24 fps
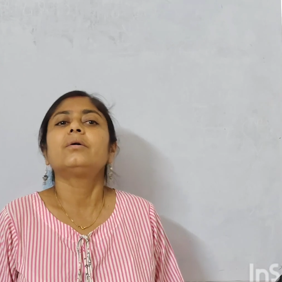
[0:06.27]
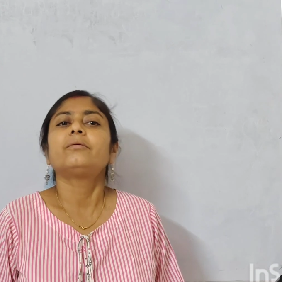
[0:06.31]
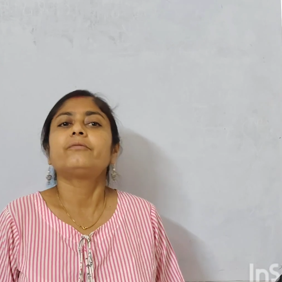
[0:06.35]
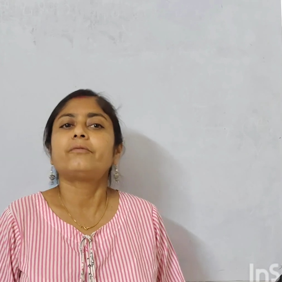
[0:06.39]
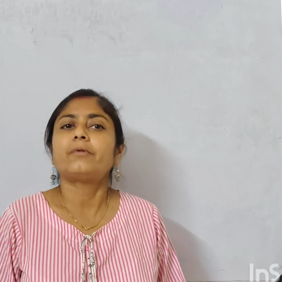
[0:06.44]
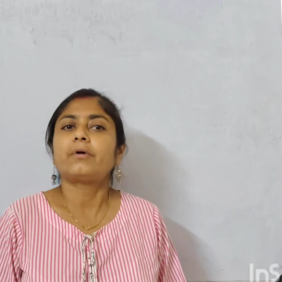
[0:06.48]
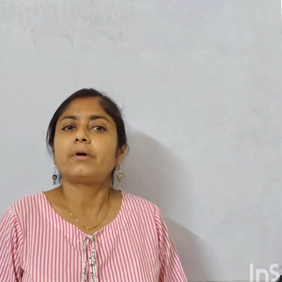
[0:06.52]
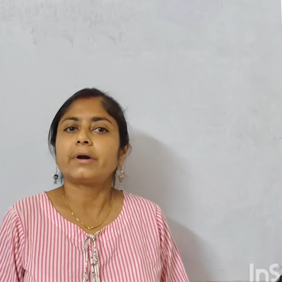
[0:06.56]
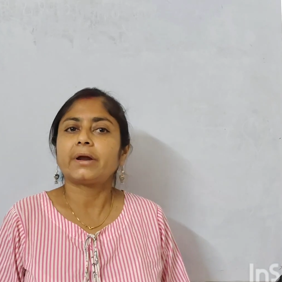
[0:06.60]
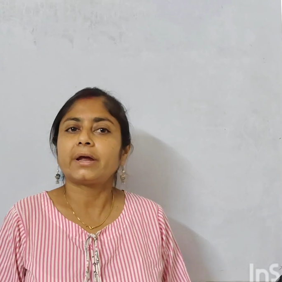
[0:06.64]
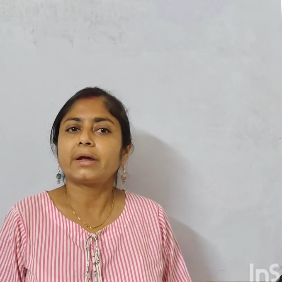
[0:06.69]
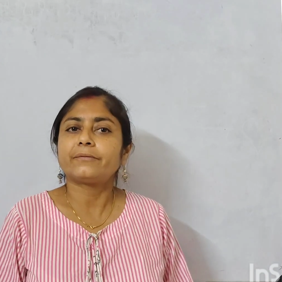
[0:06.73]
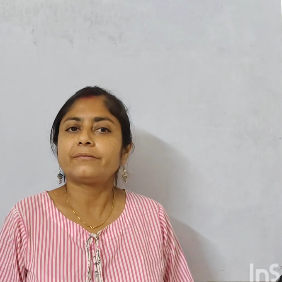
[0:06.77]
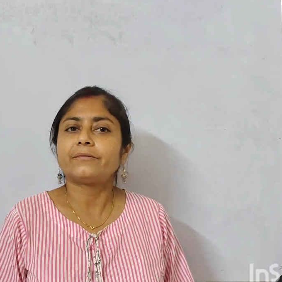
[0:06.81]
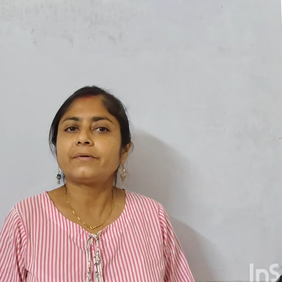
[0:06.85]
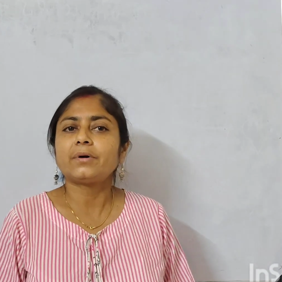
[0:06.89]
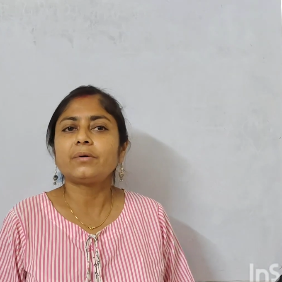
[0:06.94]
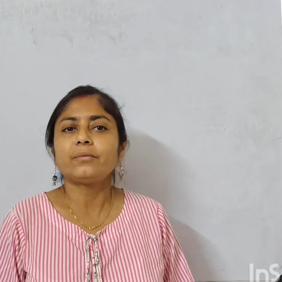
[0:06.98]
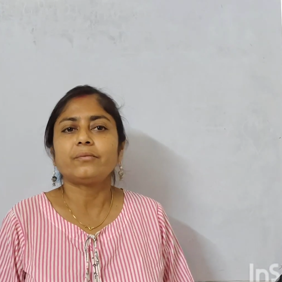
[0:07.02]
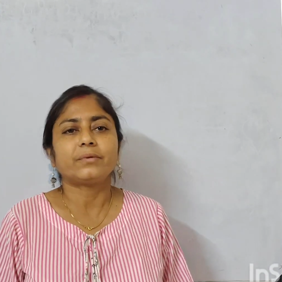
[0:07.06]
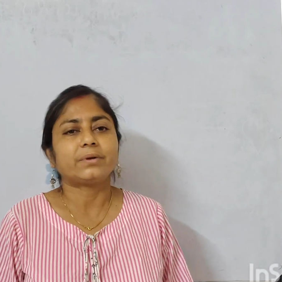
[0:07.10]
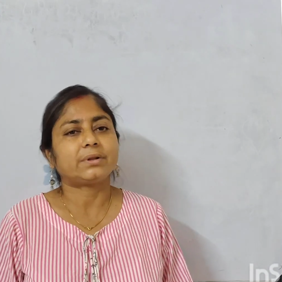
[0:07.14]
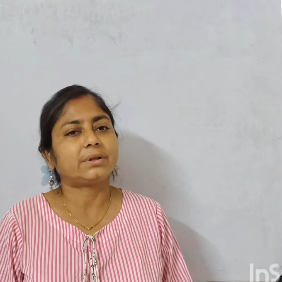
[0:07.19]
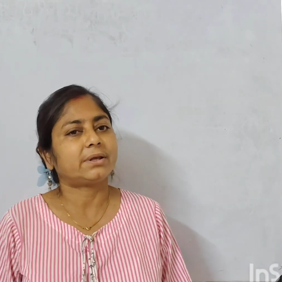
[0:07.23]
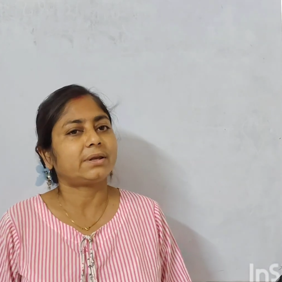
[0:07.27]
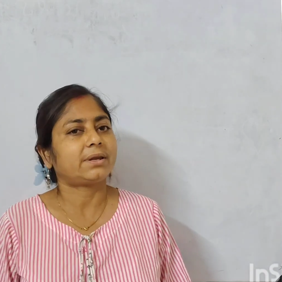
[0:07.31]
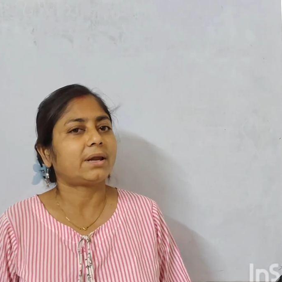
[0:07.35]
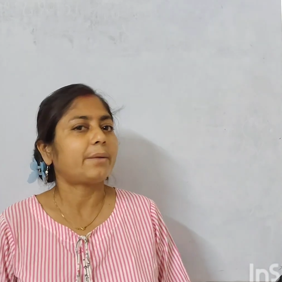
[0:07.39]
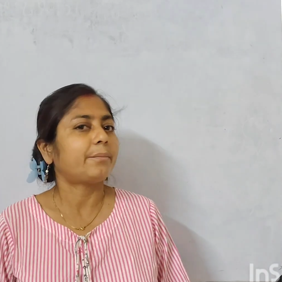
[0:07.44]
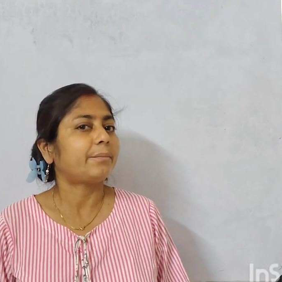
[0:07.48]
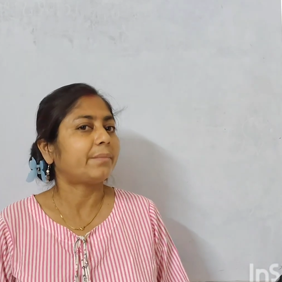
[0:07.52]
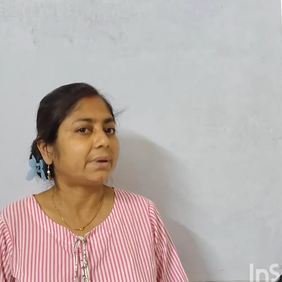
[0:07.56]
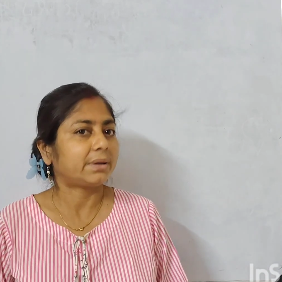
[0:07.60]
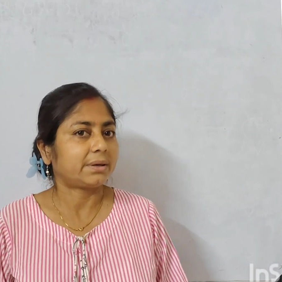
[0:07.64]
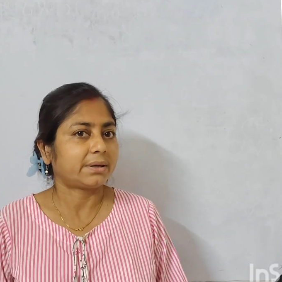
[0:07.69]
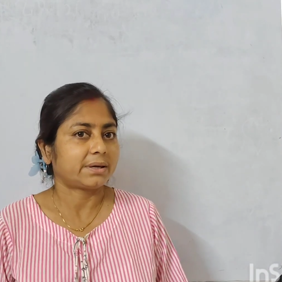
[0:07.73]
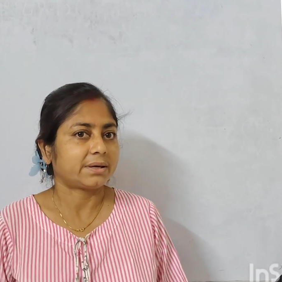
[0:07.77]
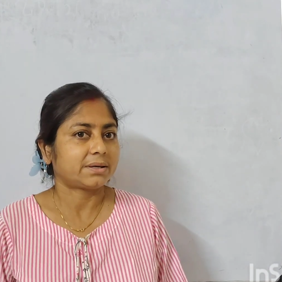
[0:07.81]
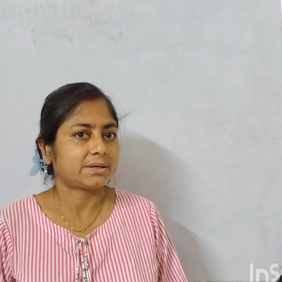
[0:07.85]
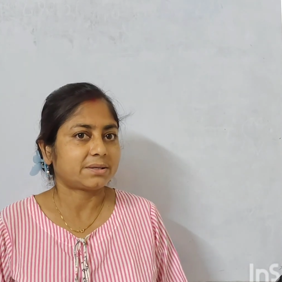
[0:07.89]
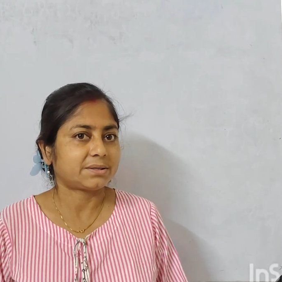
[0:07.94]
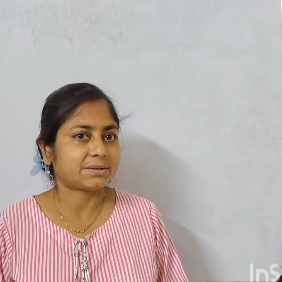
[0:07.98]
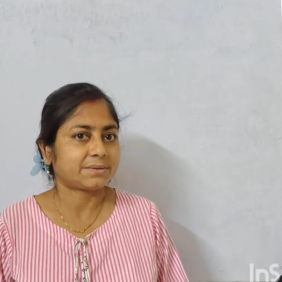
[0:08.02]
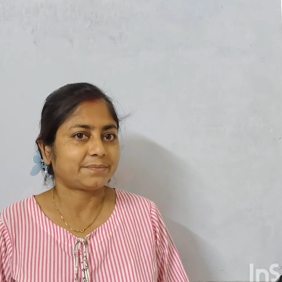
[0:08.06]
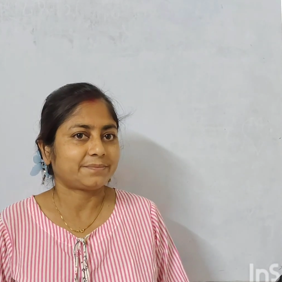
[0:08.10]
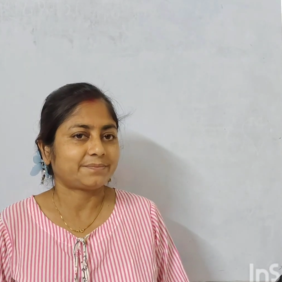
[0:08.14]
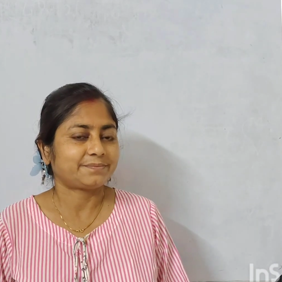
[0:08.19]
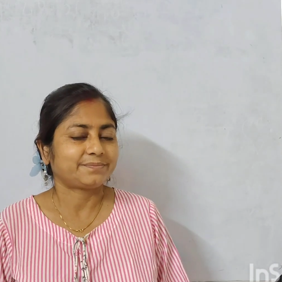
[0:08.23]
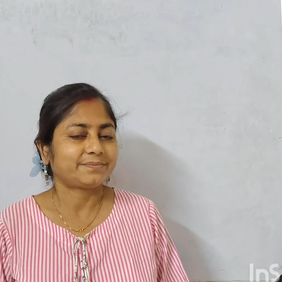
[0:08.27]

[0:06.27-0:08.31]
forever within a minute.